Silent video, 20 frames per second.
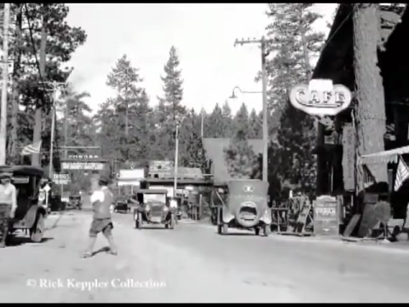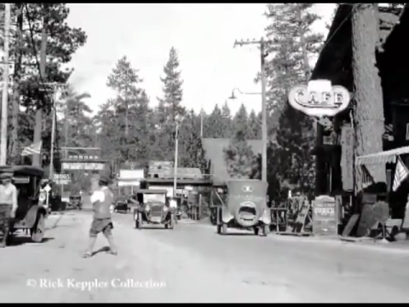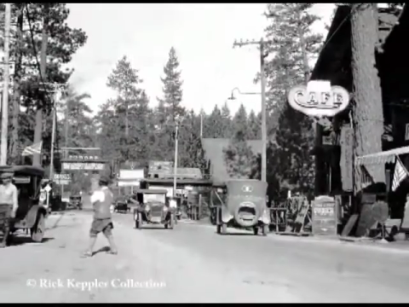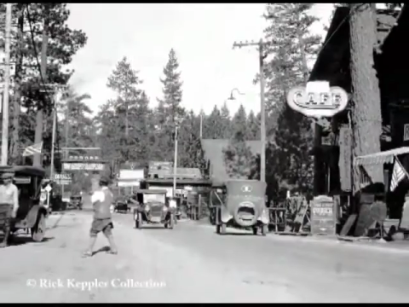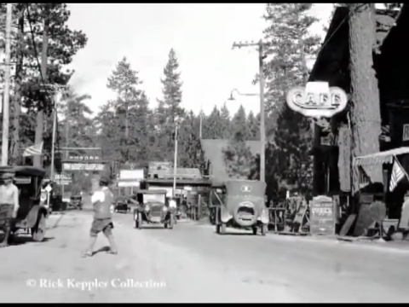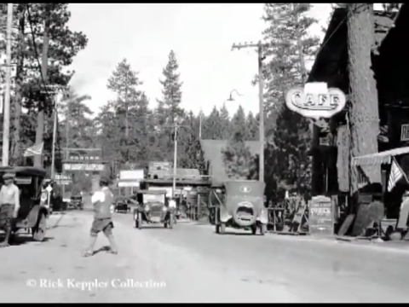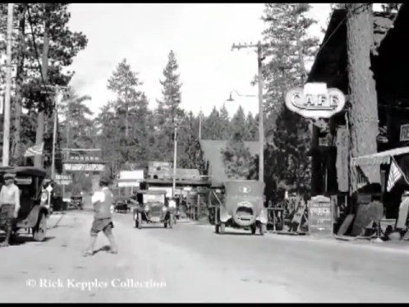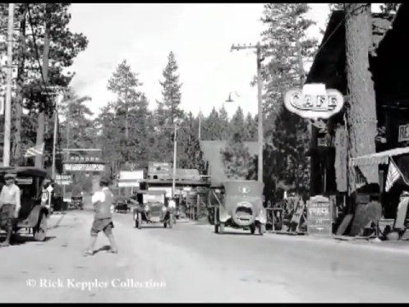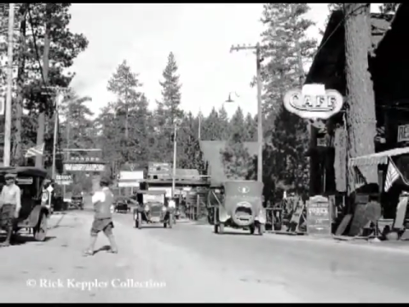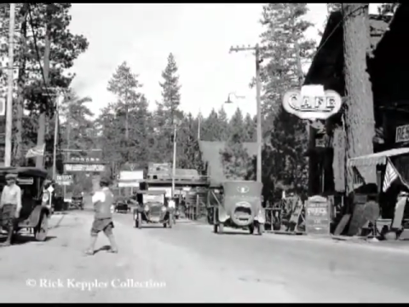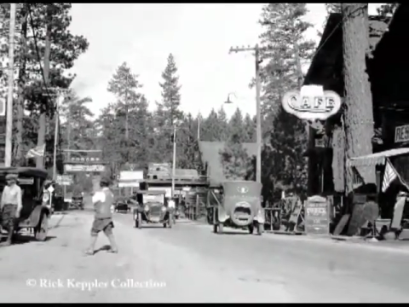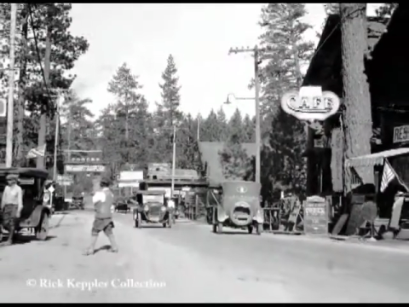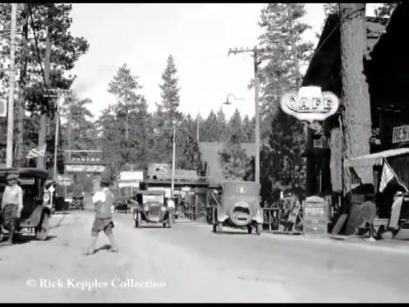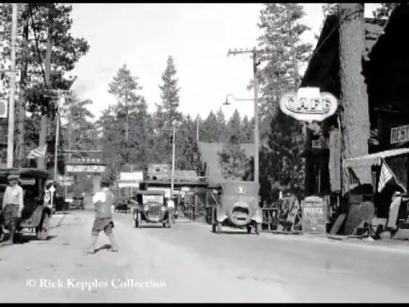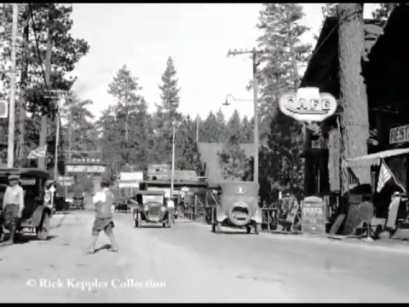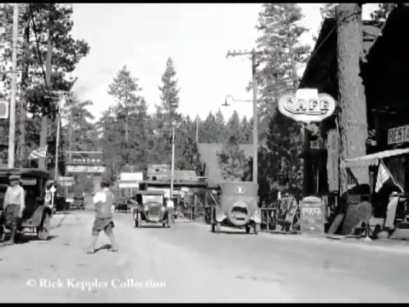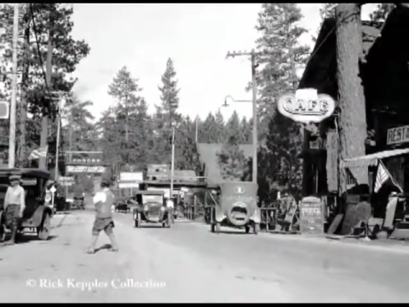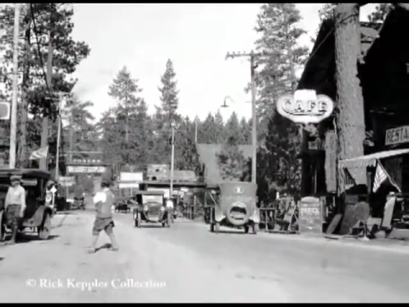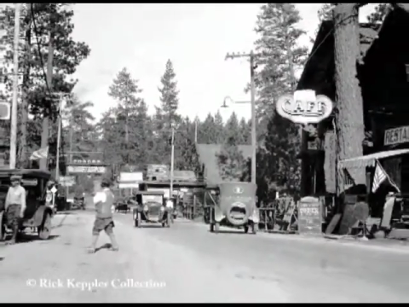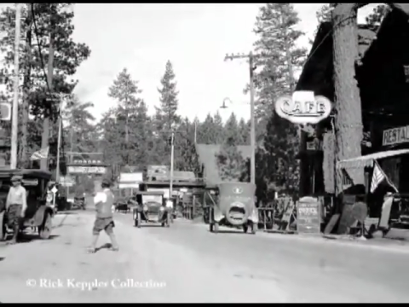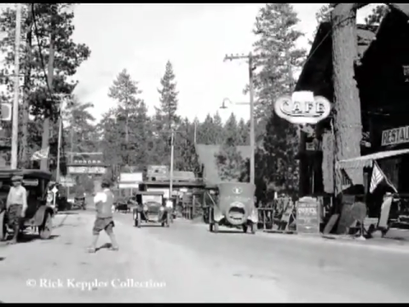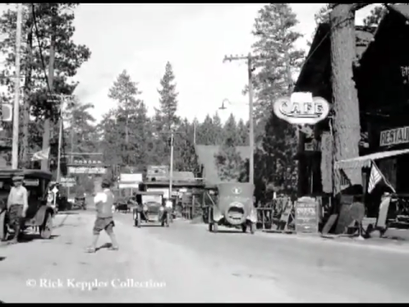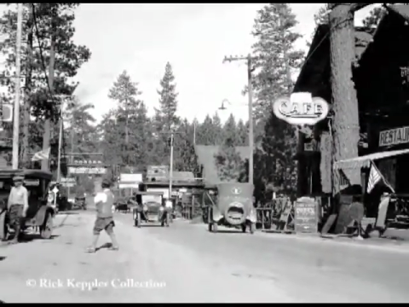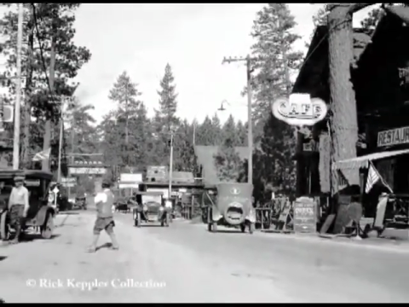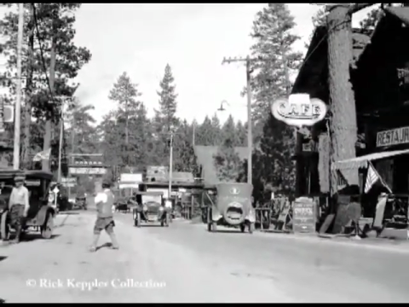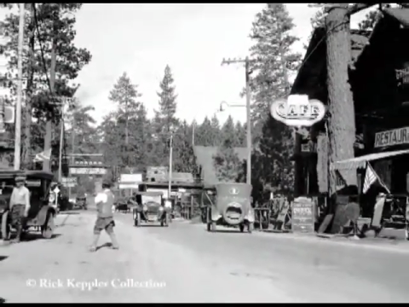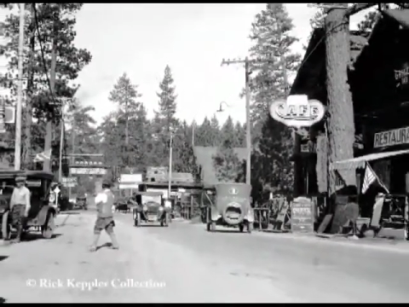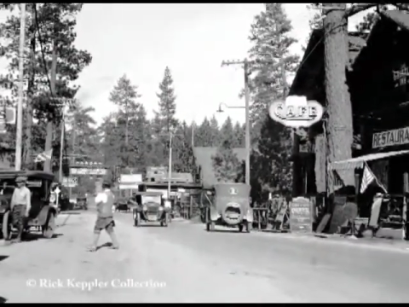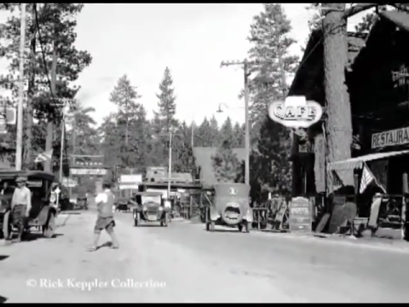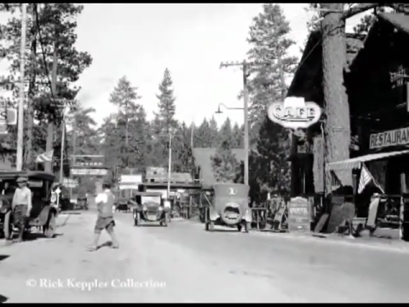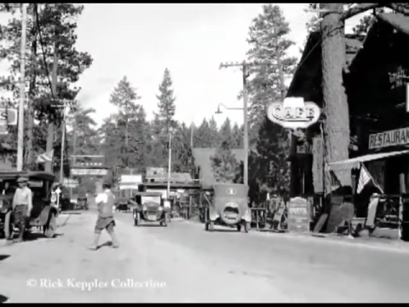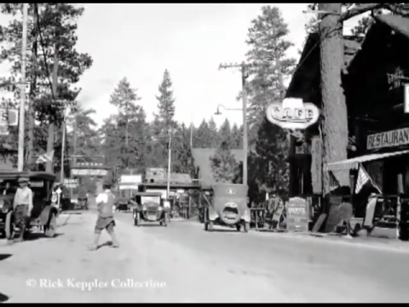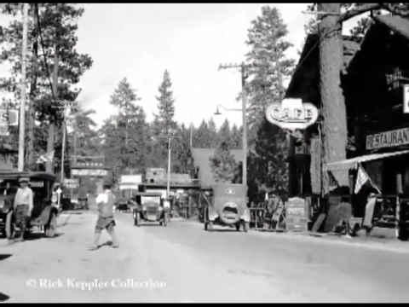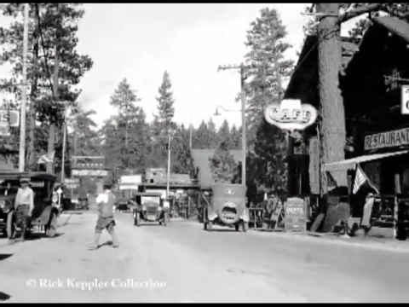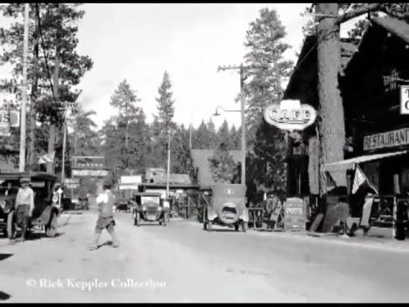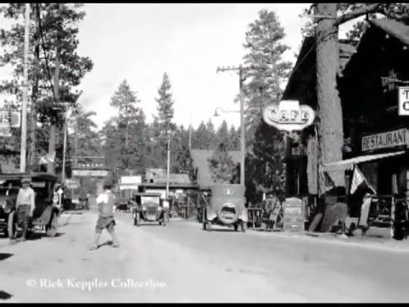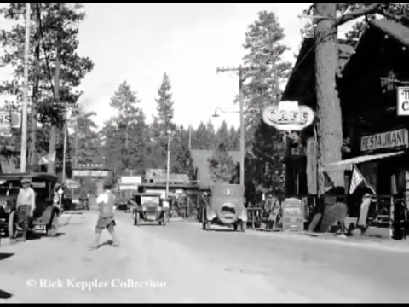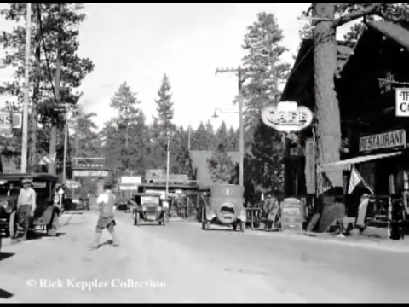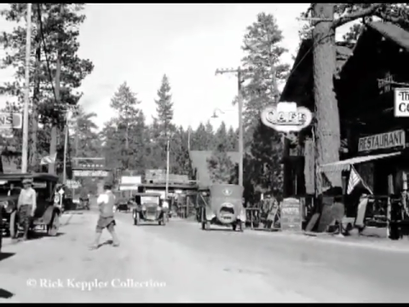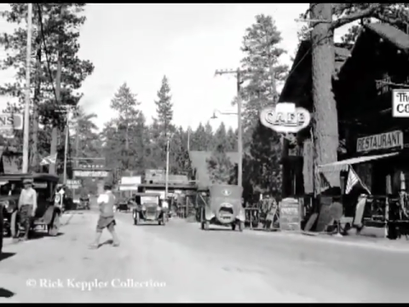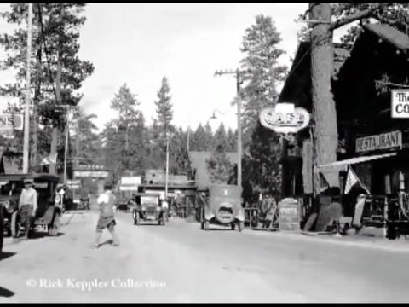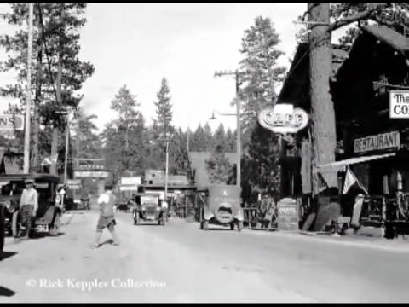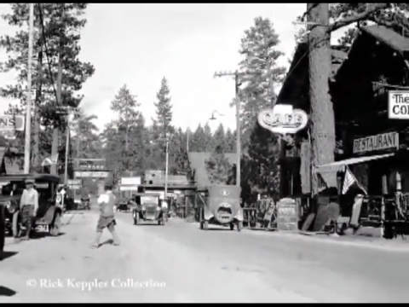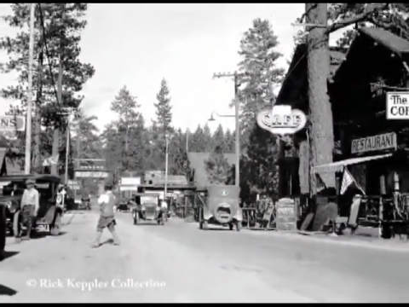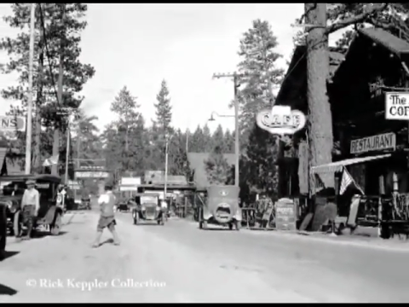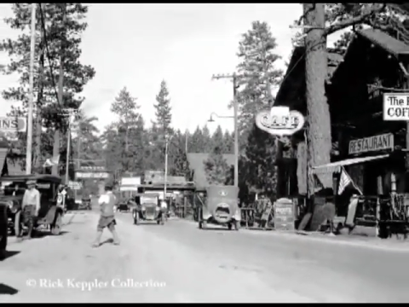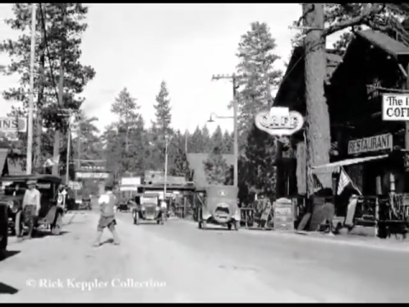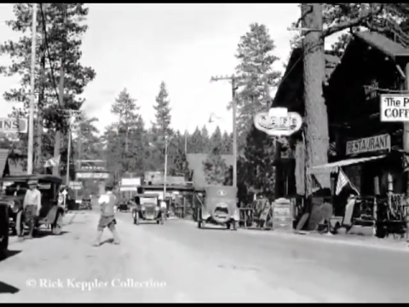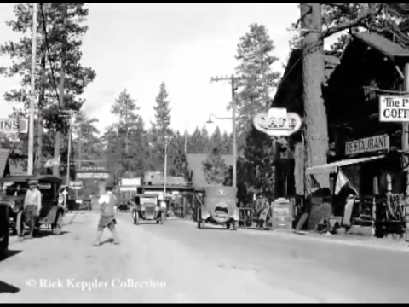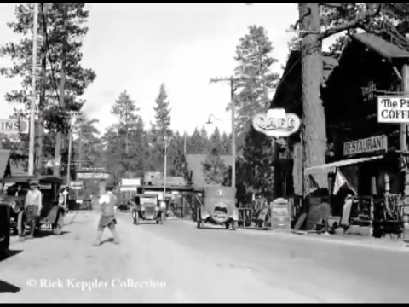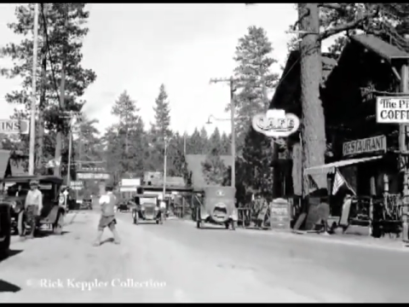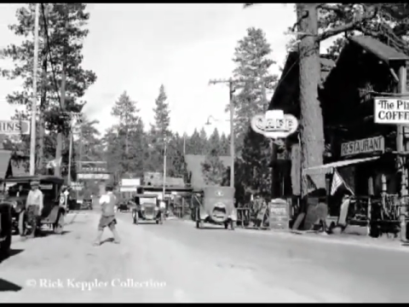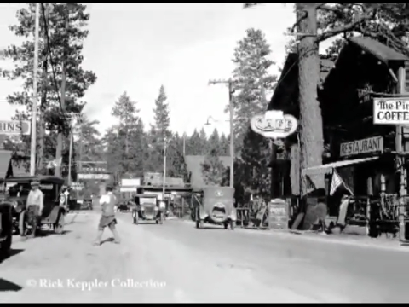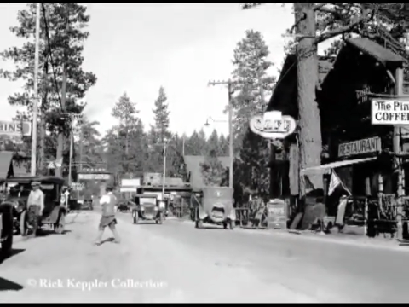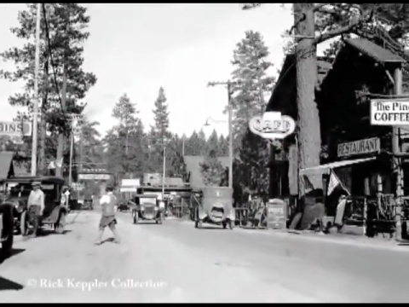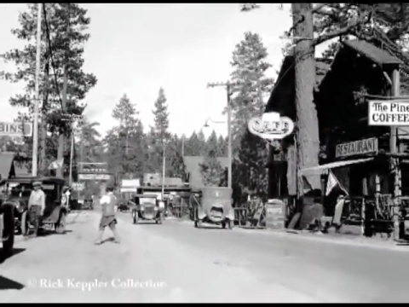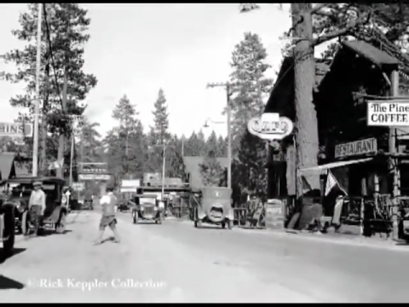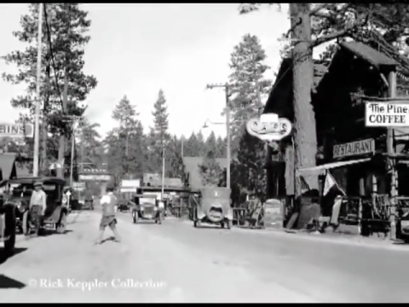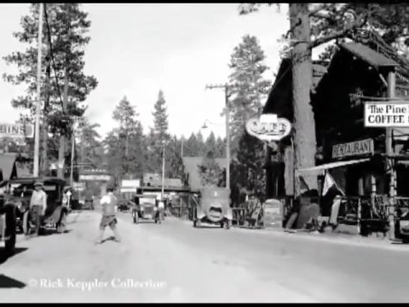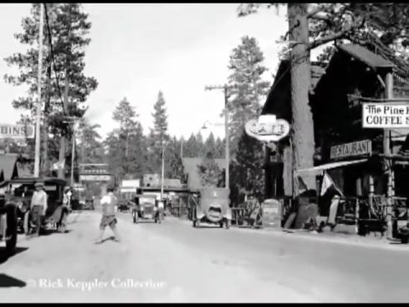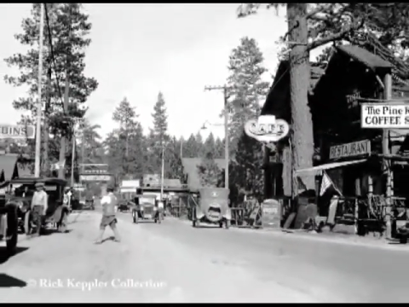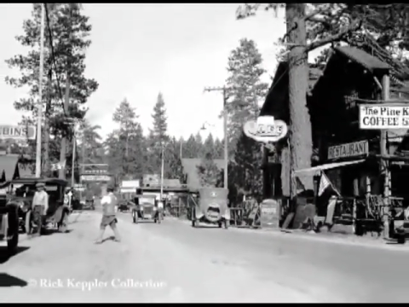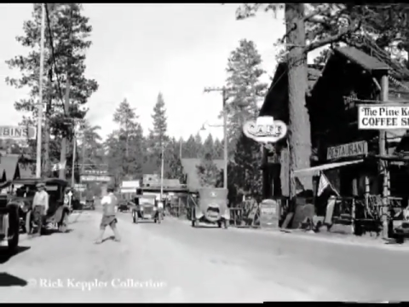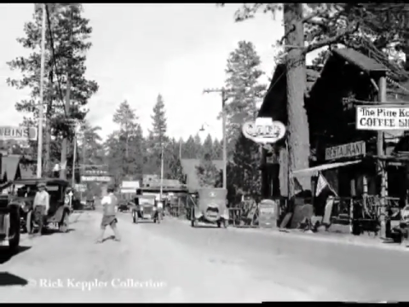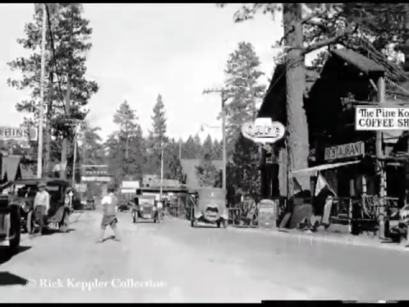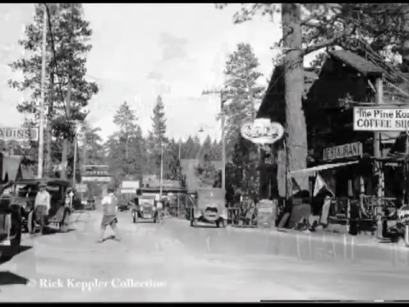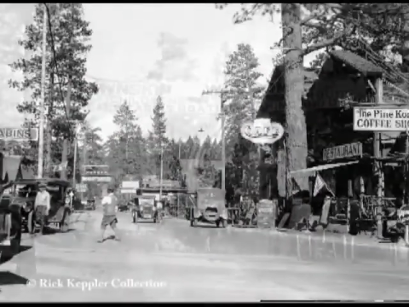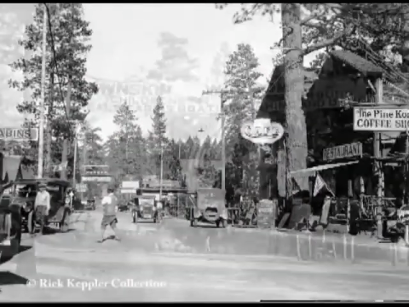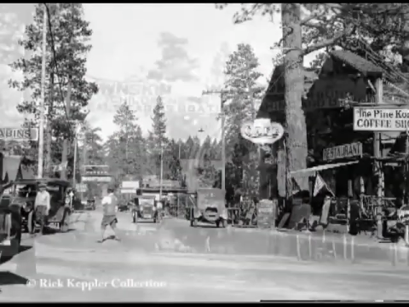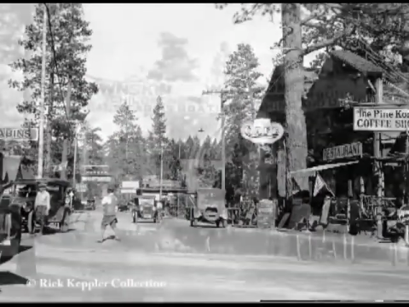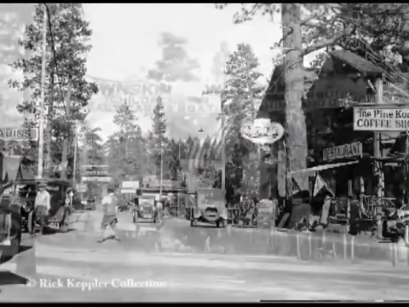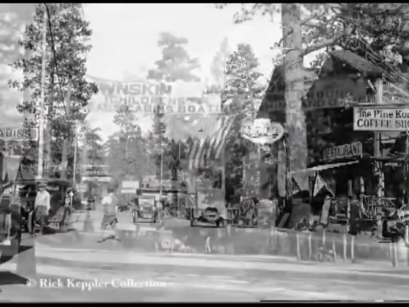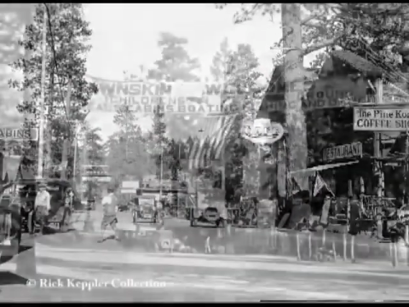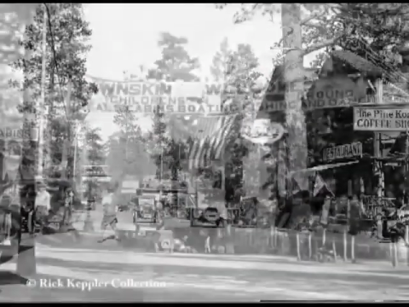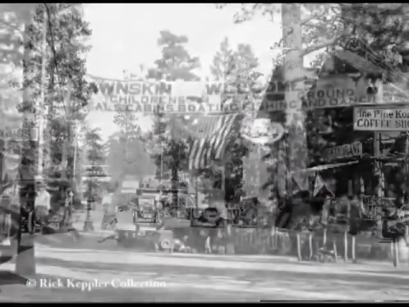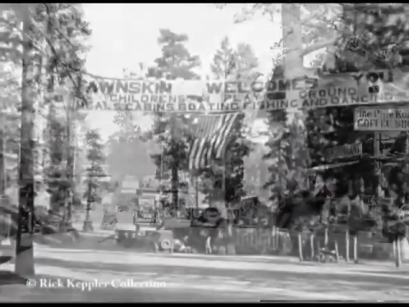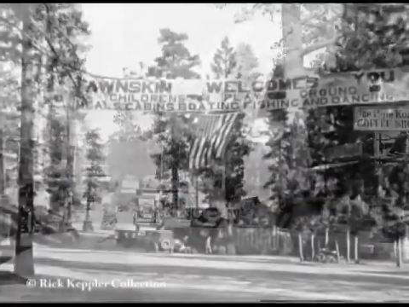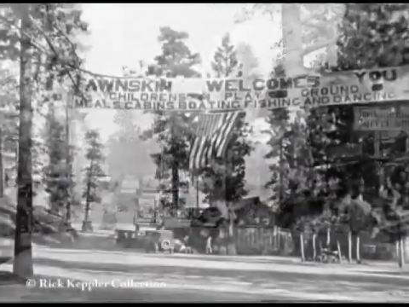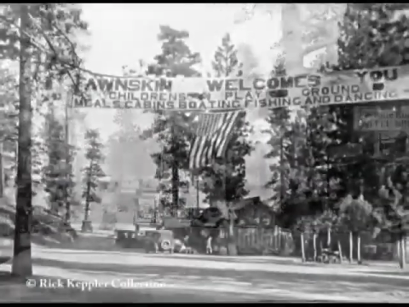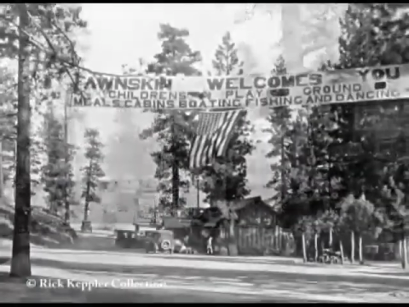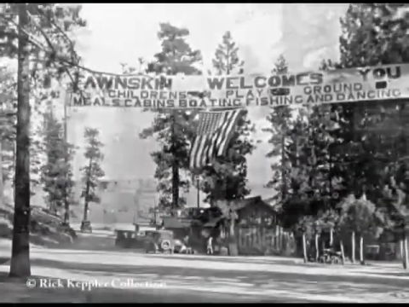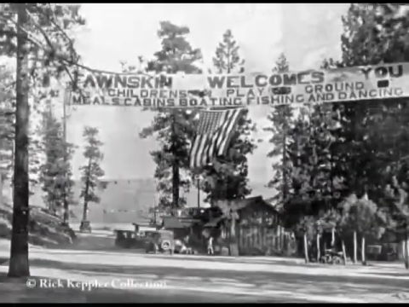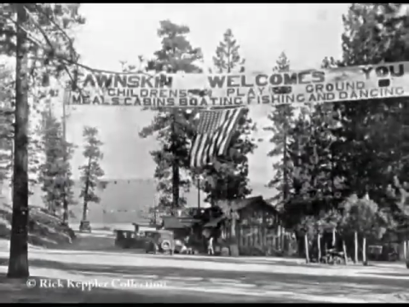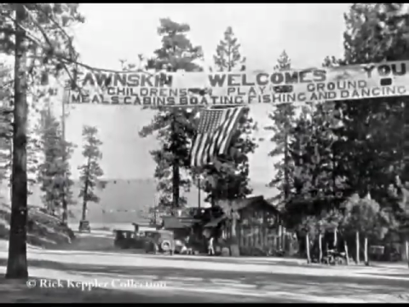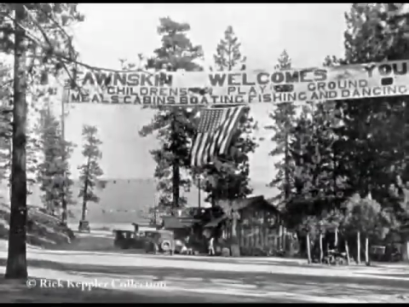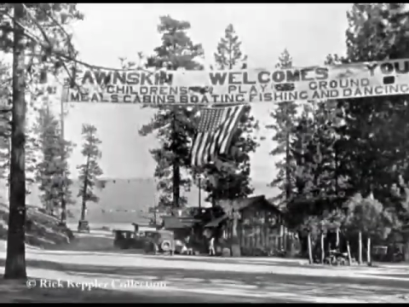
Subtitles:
No face is visible, so there are no lips to read.